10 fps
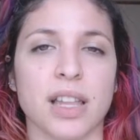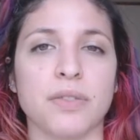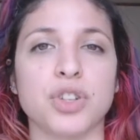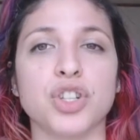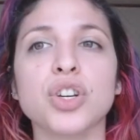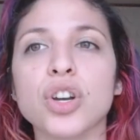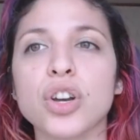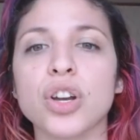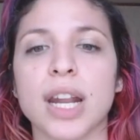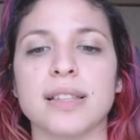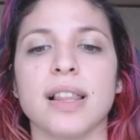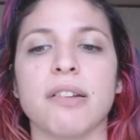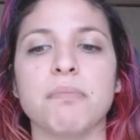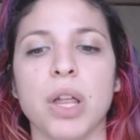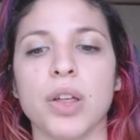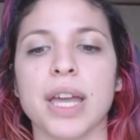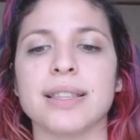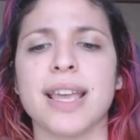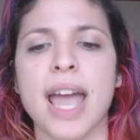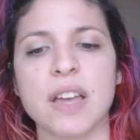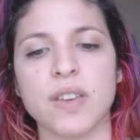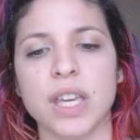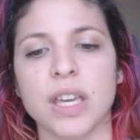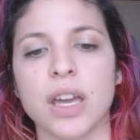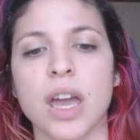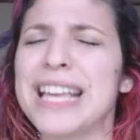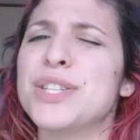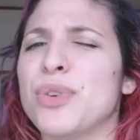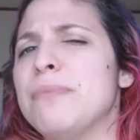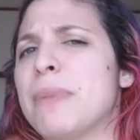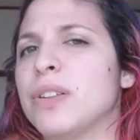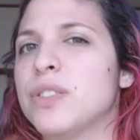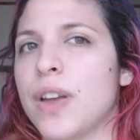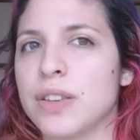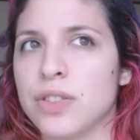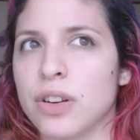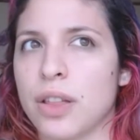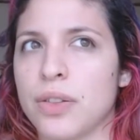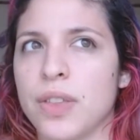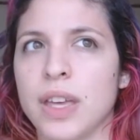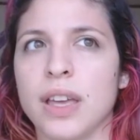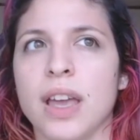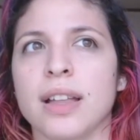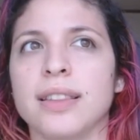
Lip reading: has a lot of sugar, it has a lot of milk, it's heavy. Ice cream melts faster, another thing.